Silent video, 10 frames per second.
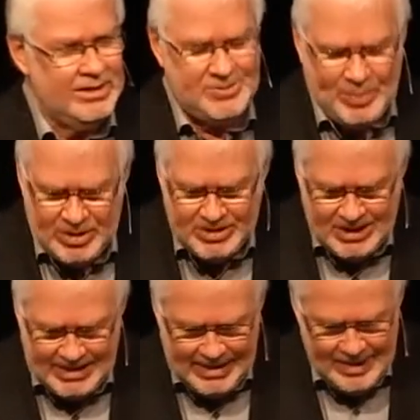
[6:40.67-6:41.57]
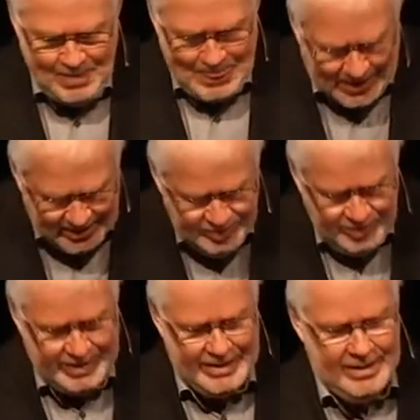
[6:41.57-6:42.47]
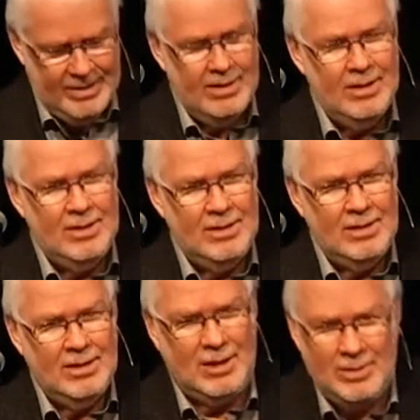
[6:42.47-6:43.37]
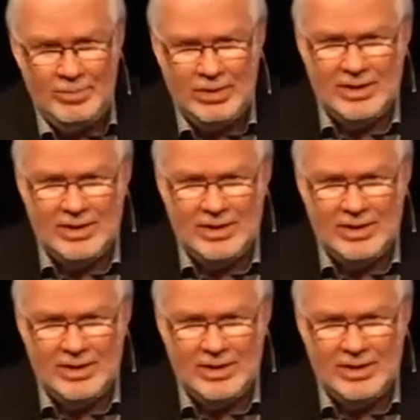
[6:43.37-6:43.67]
spiritually hungry, humble,